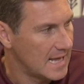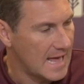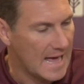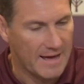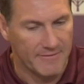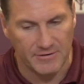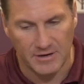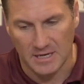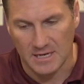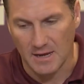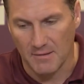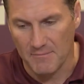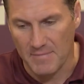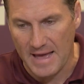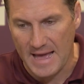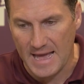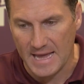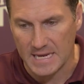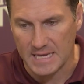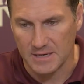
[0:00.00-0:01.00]
having to come
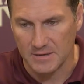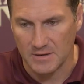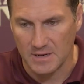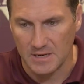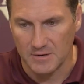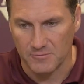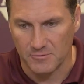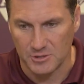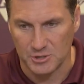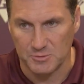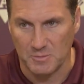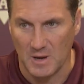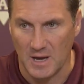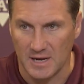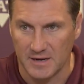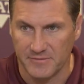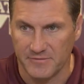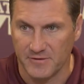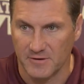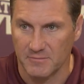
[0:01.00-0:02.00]
back and
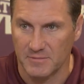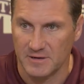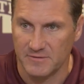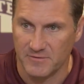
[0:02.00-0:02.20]
respond from